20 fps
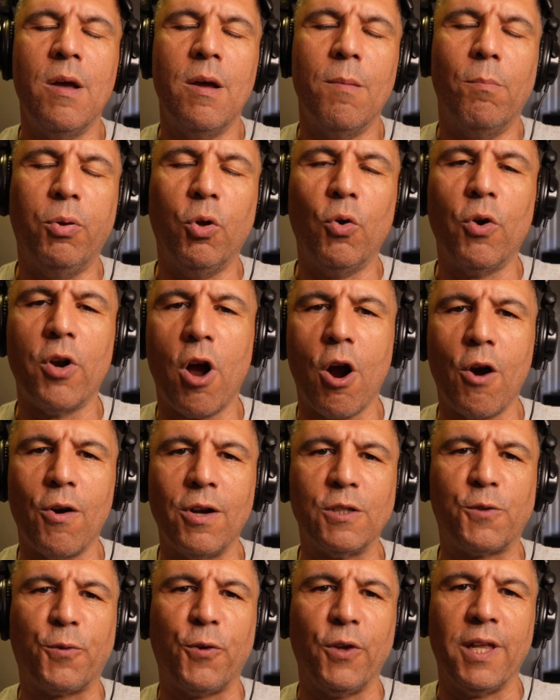blue and
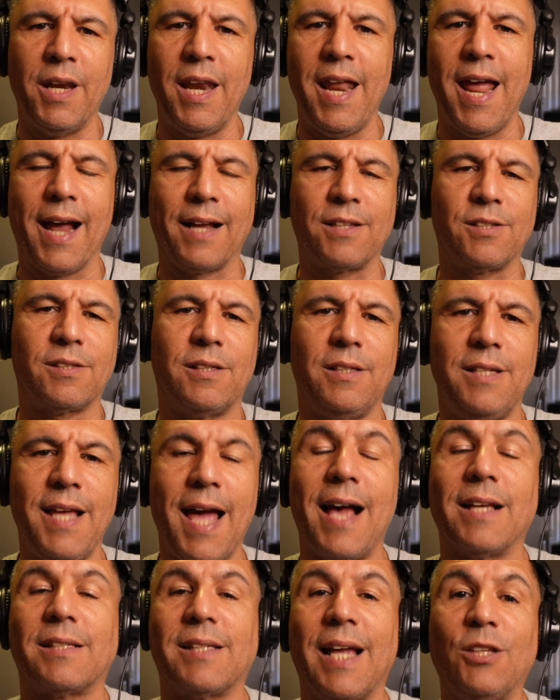orange for the Knicks.
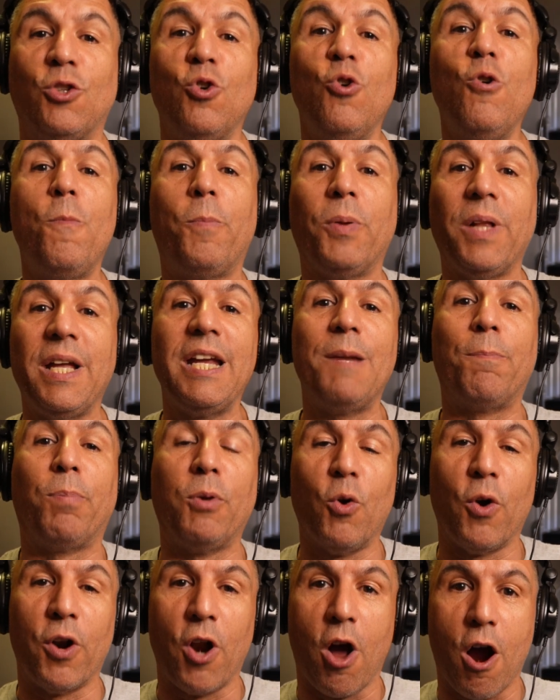Yes, I do bleed
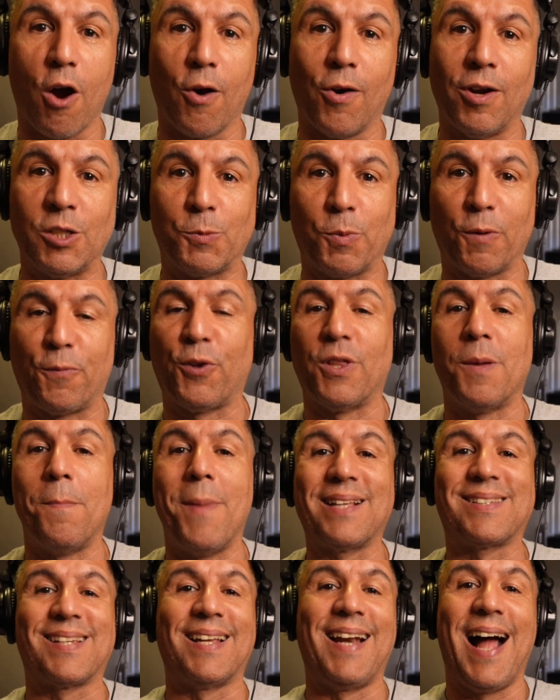blue and orange, but for the
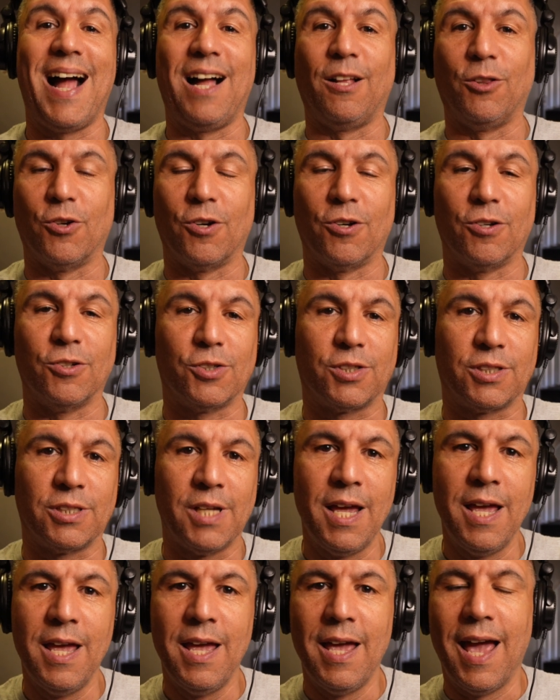Mets and
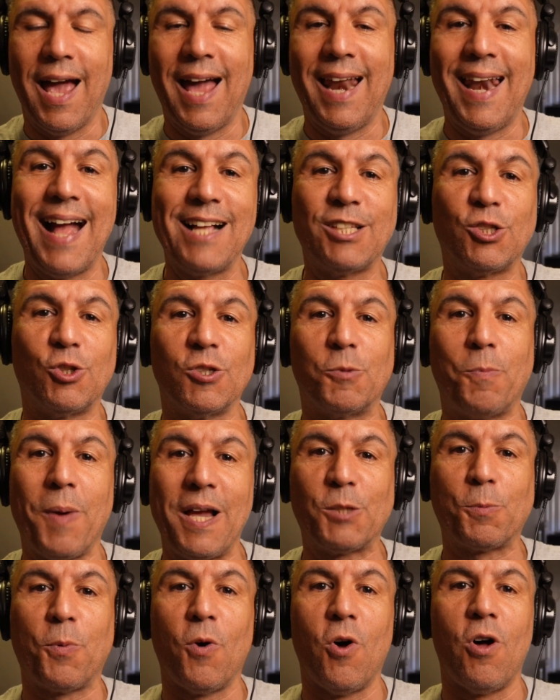Islanders, and that's just
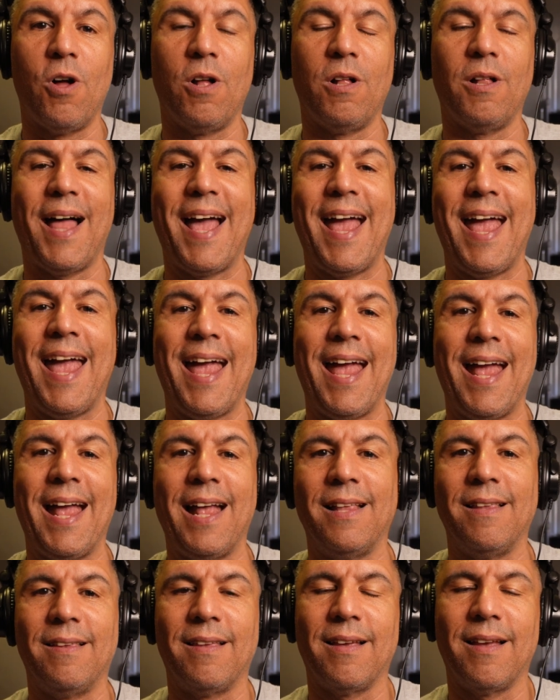baseball
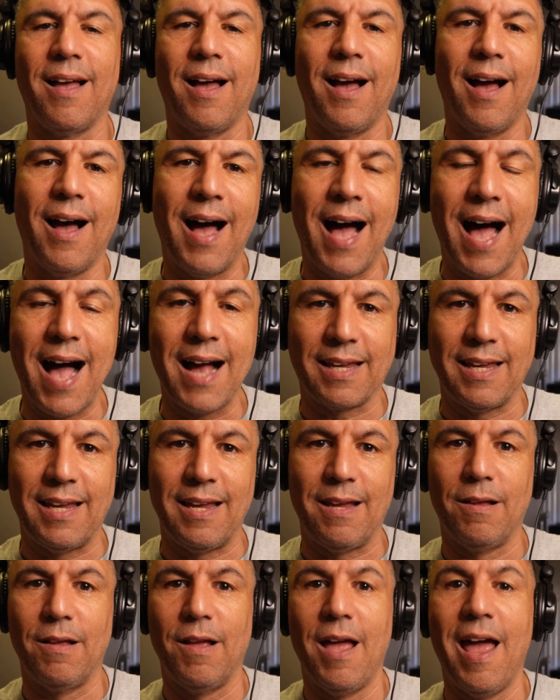and
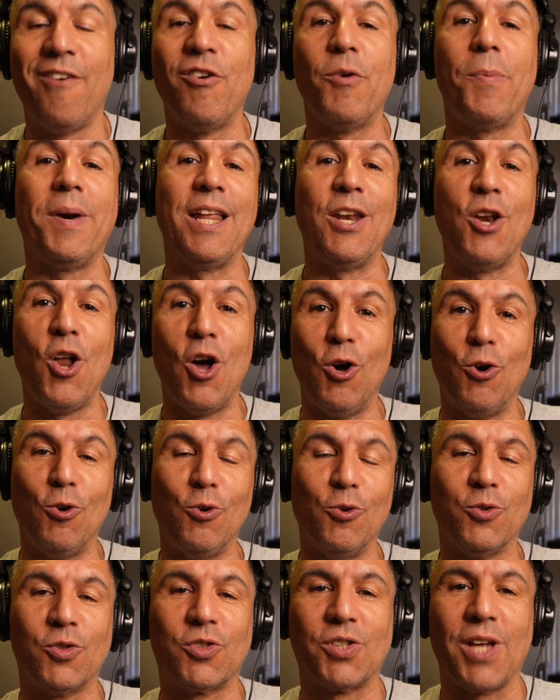hockey. Everybody
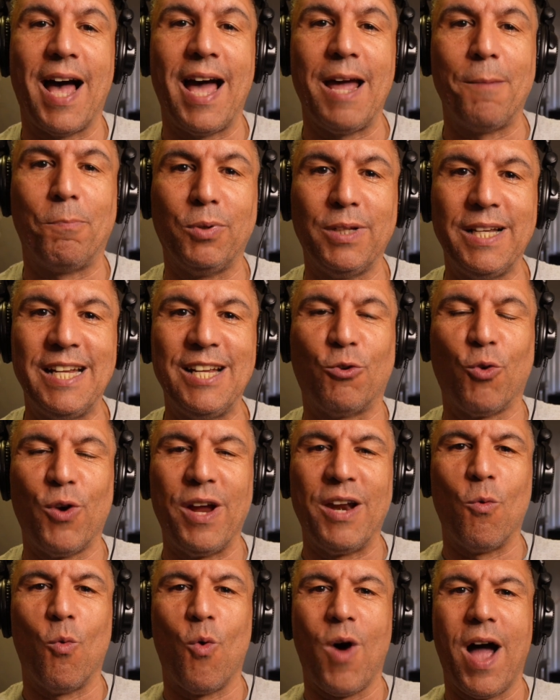knows I bleed
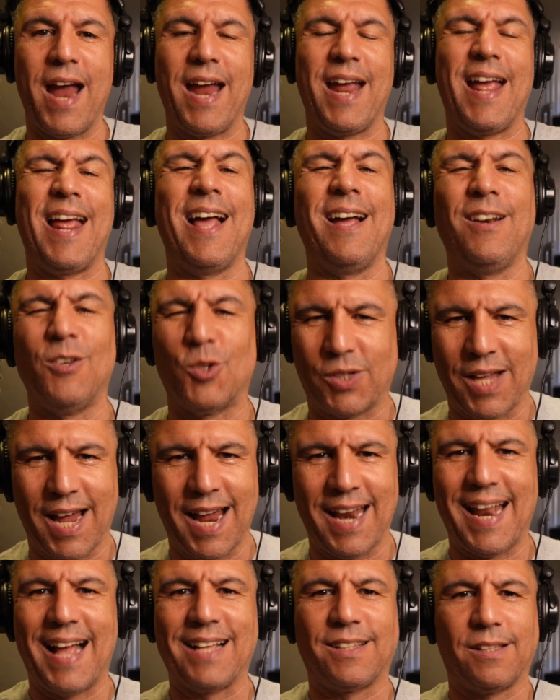green and white, and I
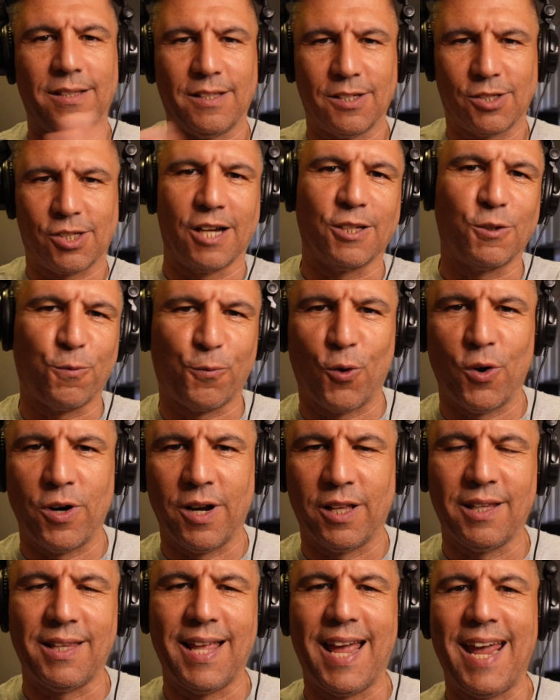understand that's a discussion for
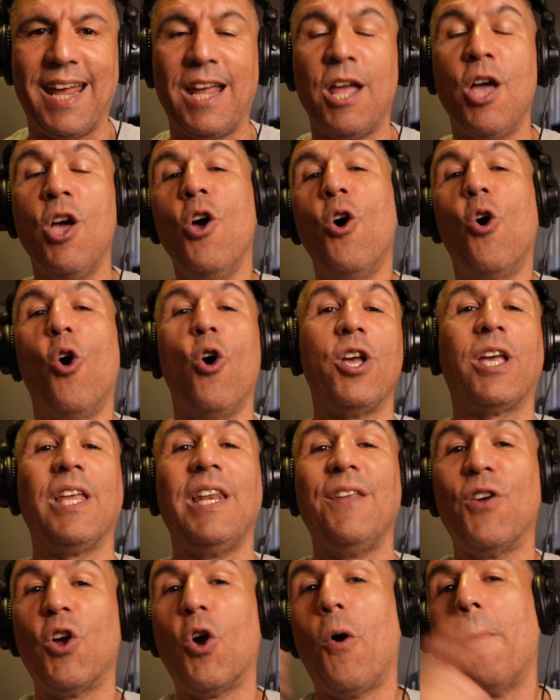another day, or you
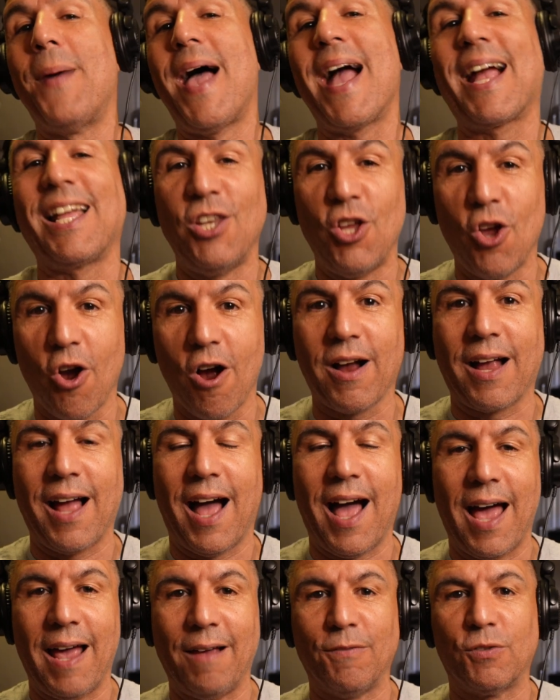could even go back in the
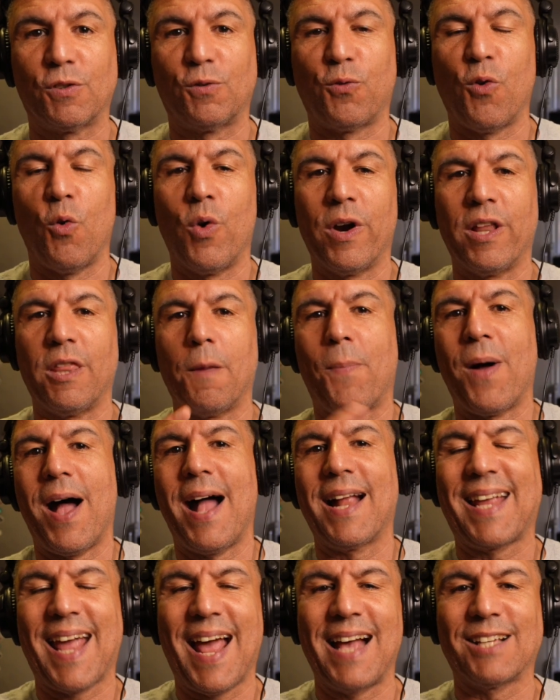archives for one of the
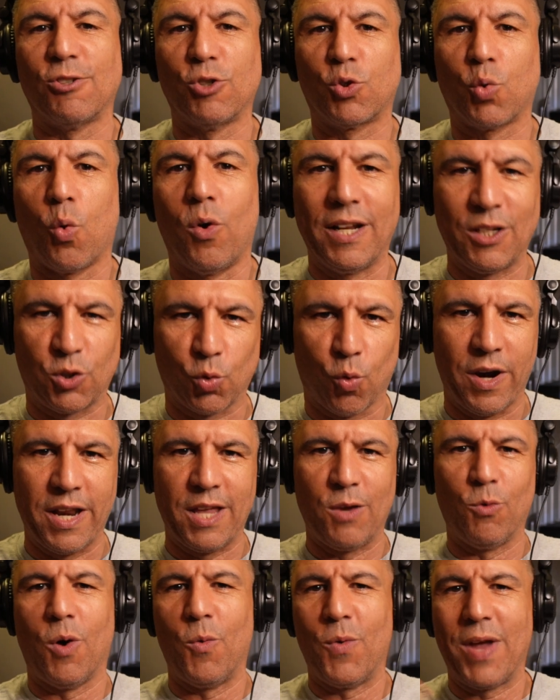podcasts in twenty
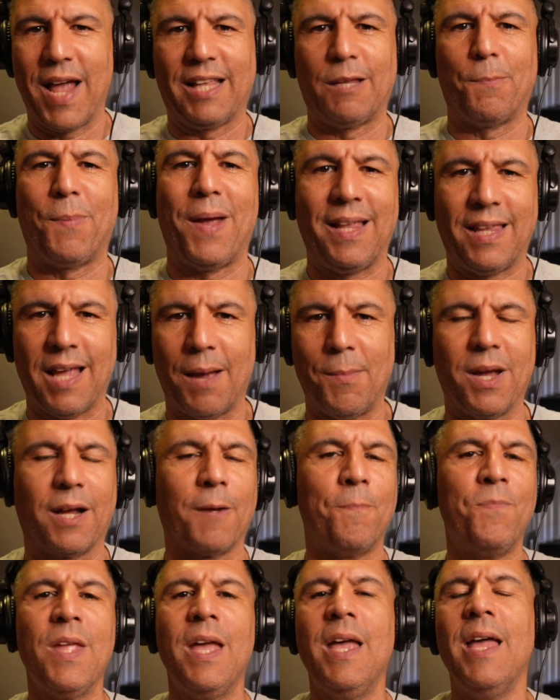twenty when we had the
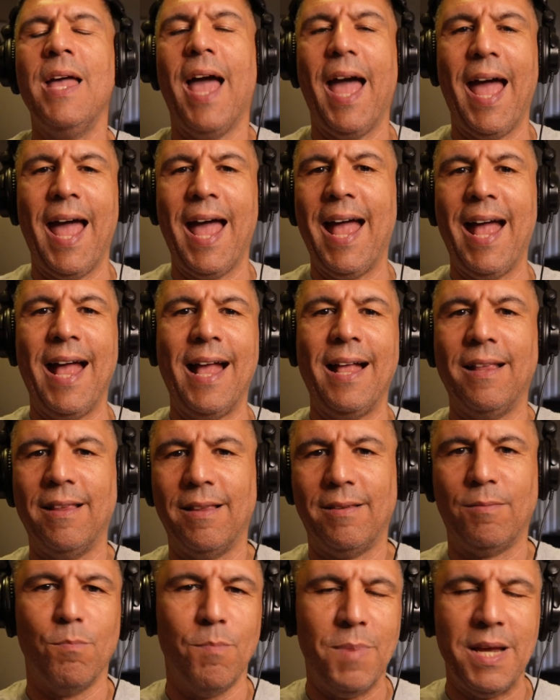pandemic,
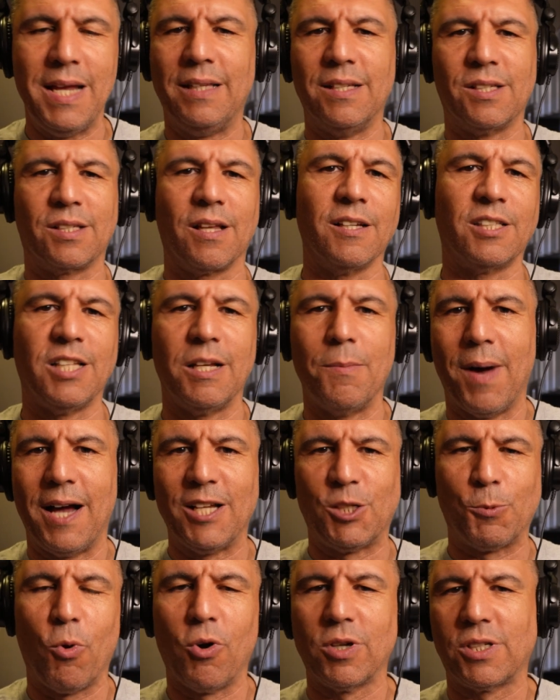and me discussing my
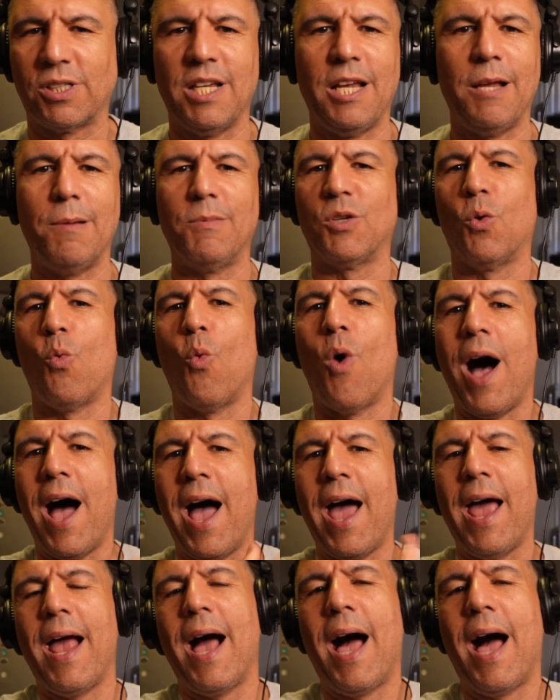sports teams and why